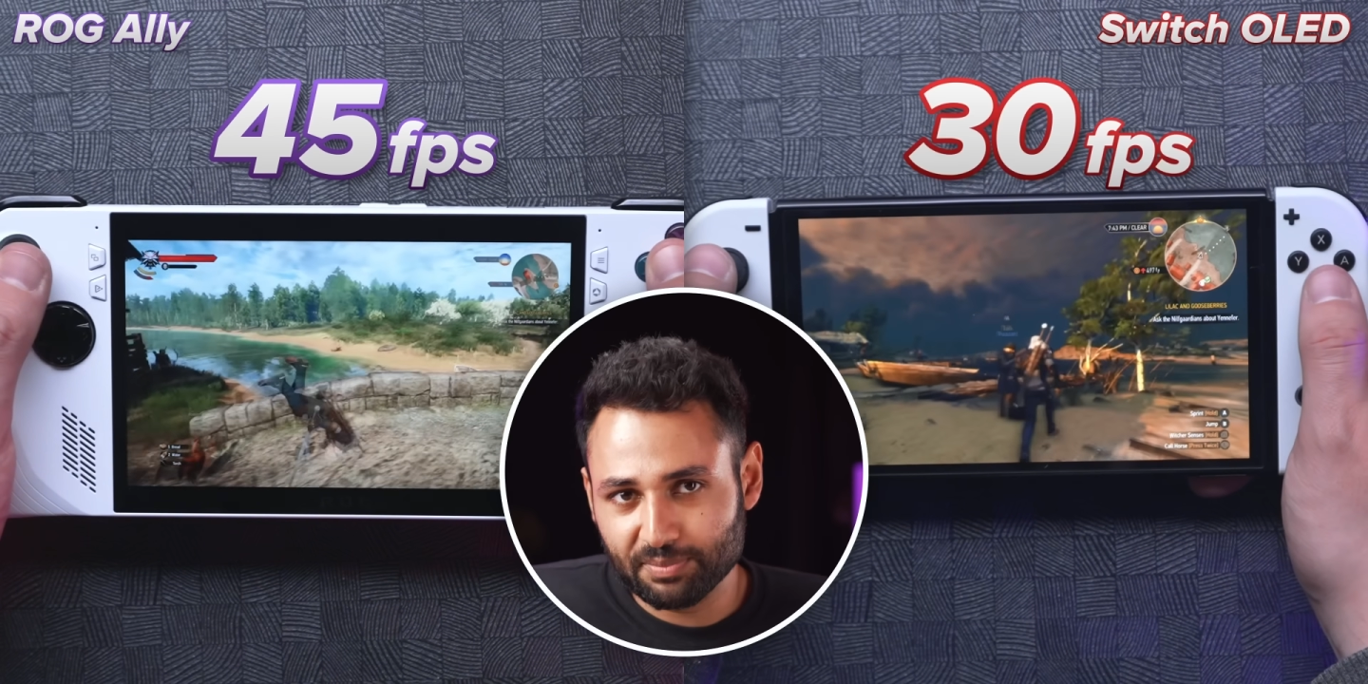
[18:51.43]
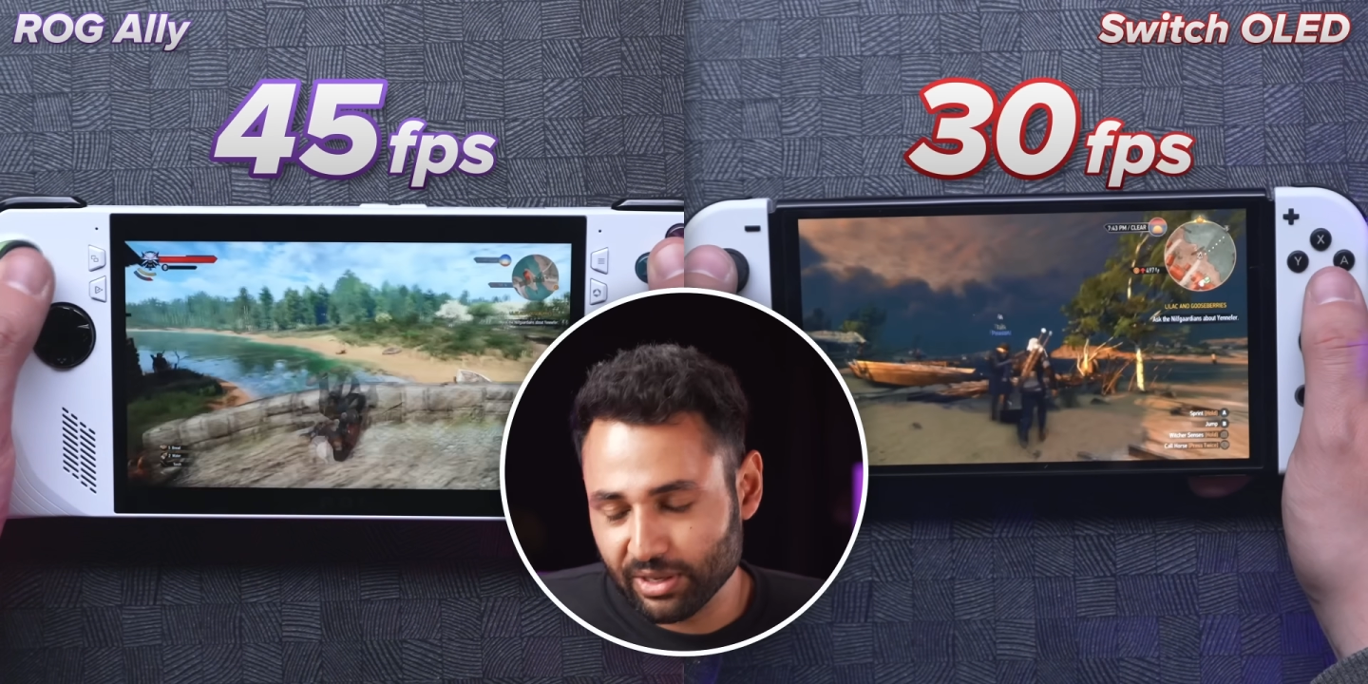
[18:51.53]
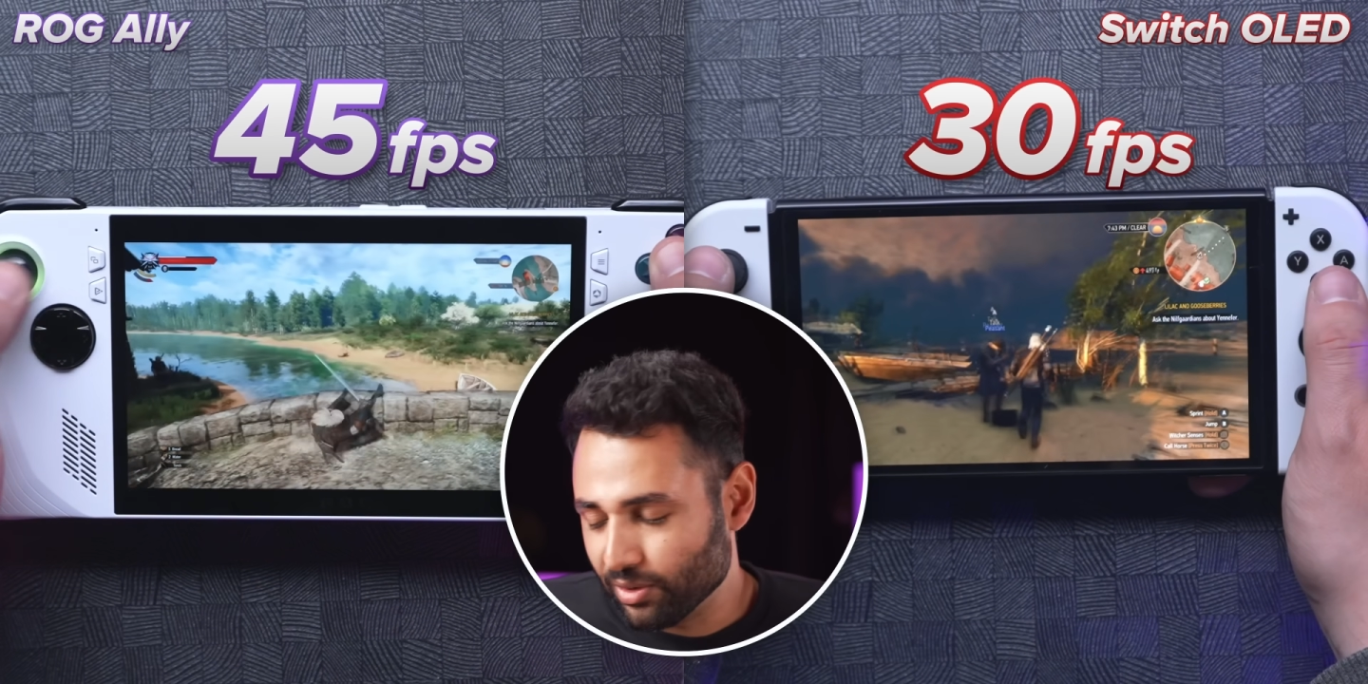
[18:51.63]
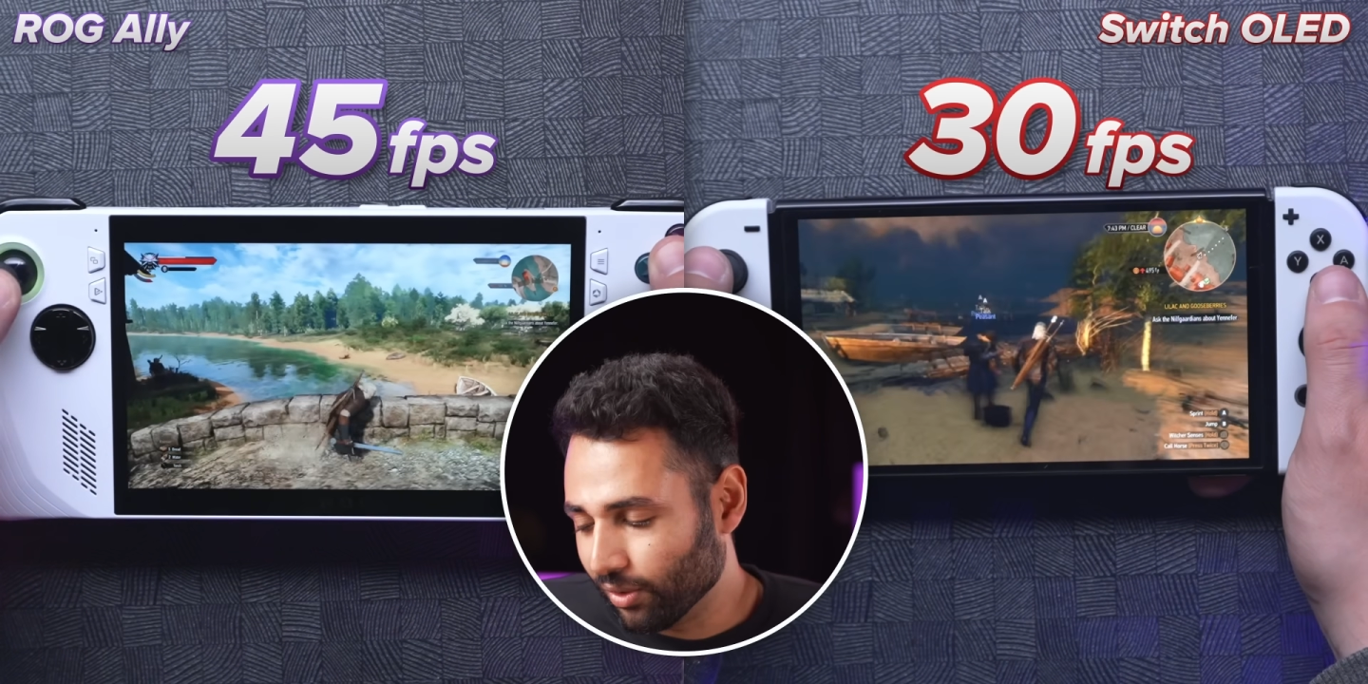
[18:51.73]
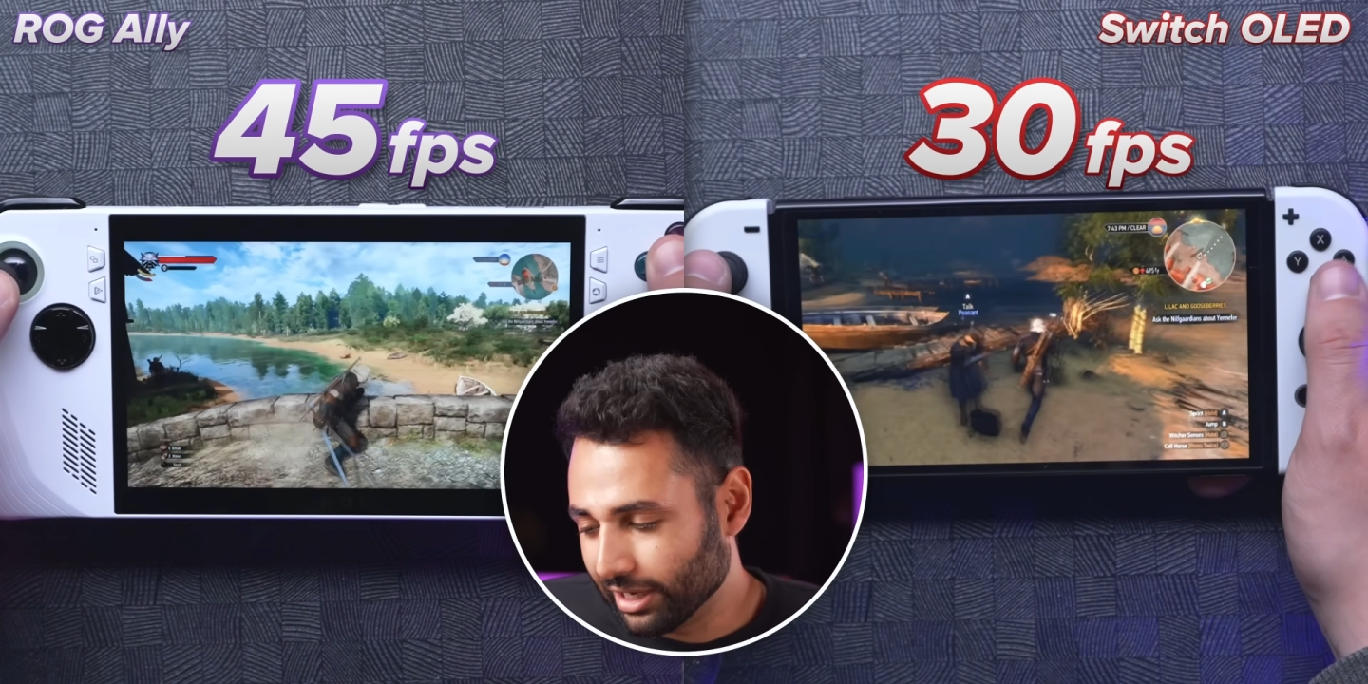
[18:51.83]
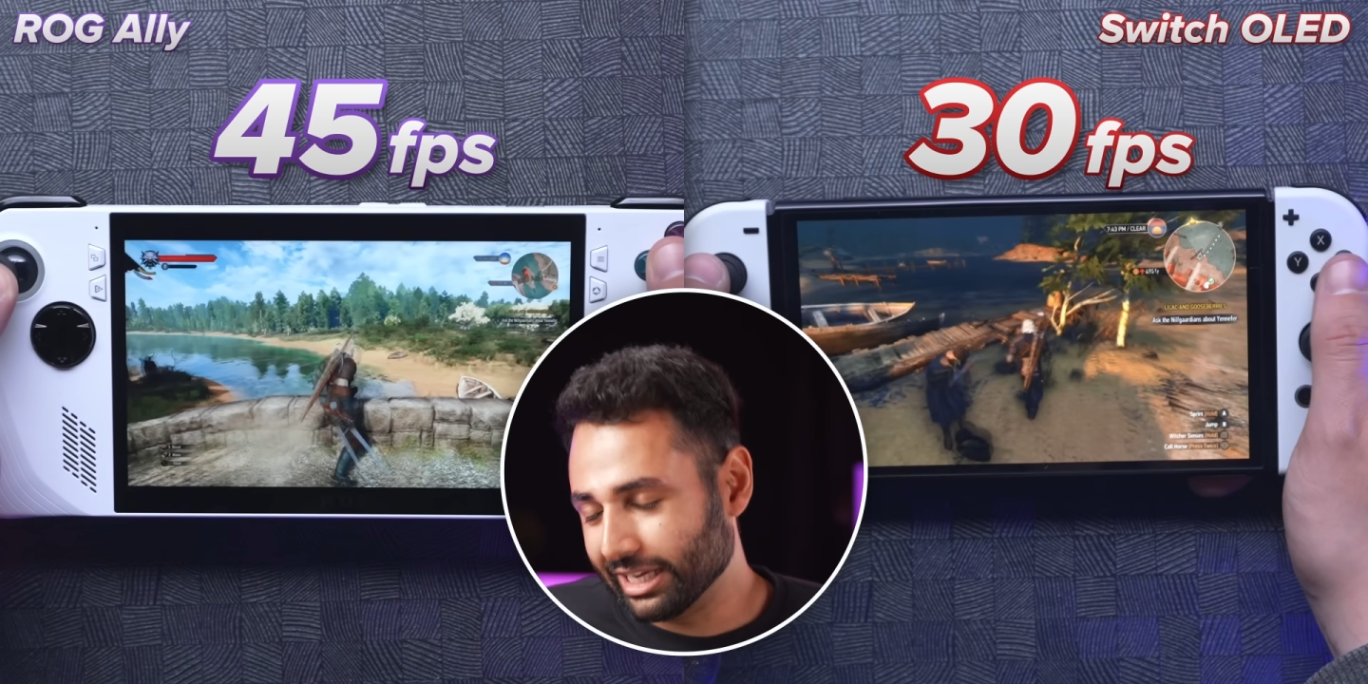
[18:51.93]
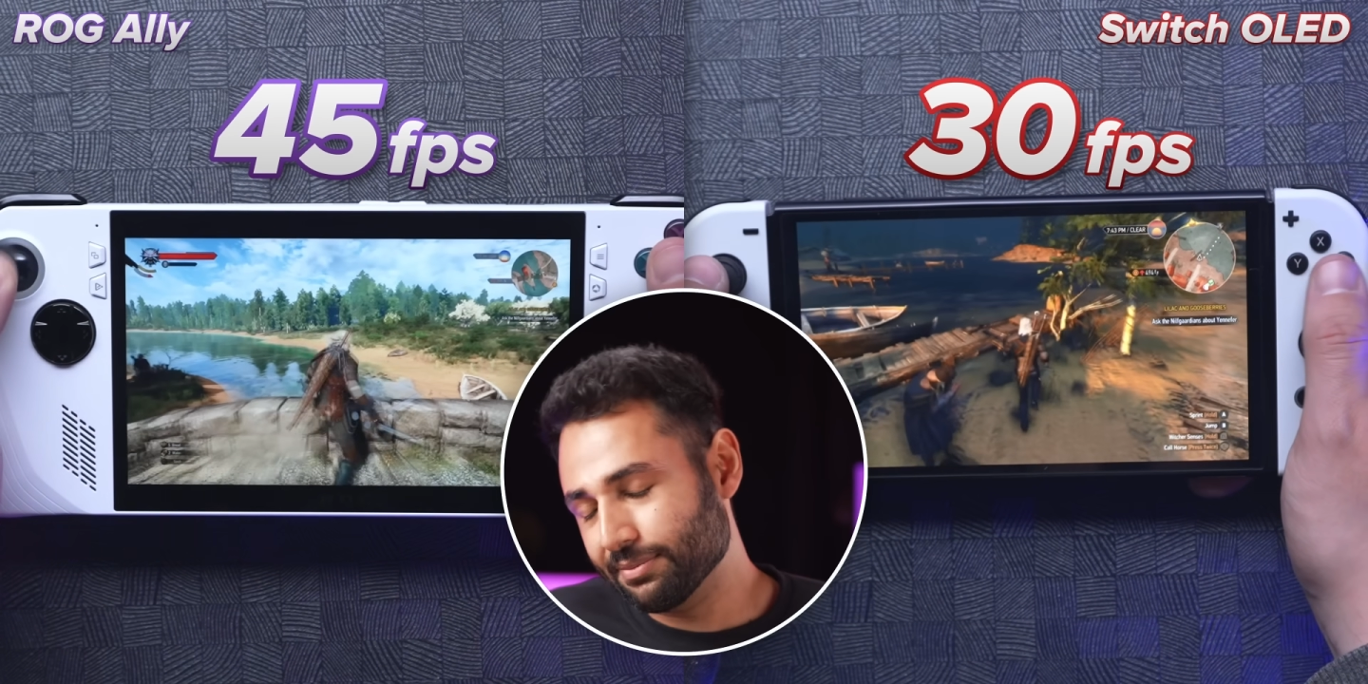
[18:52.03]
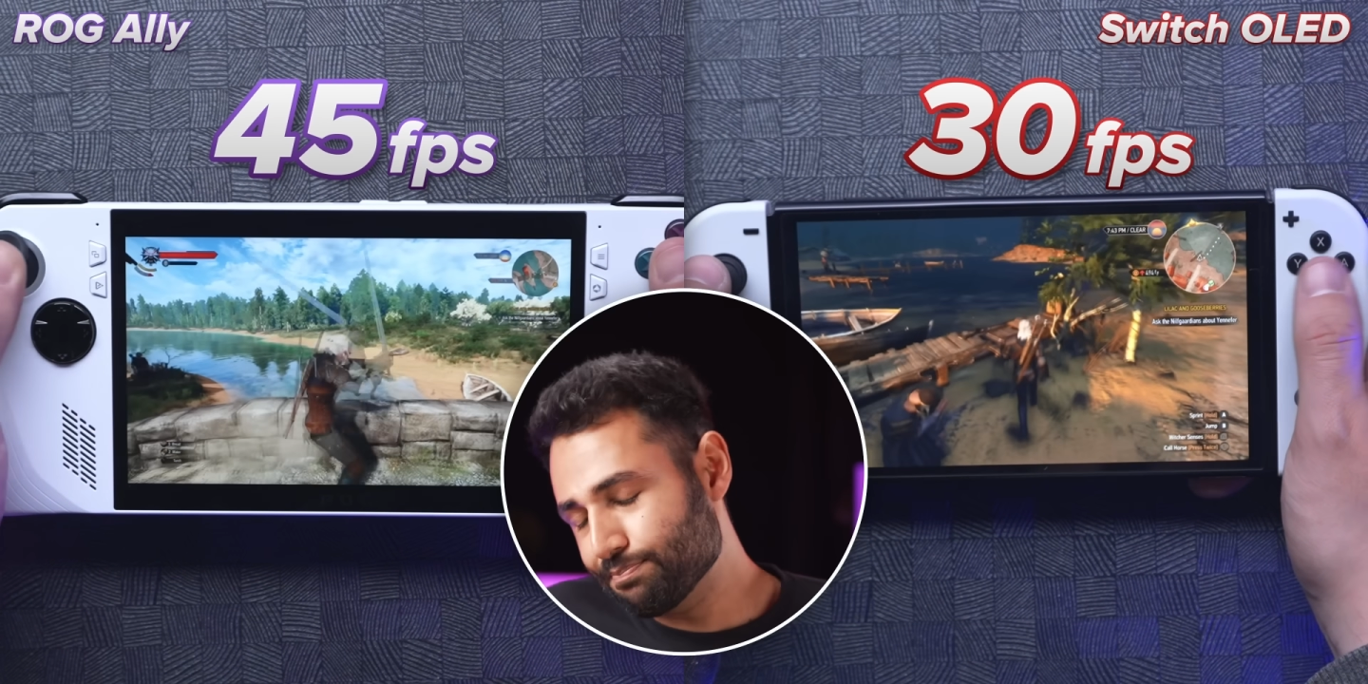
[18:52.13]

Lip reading: but not like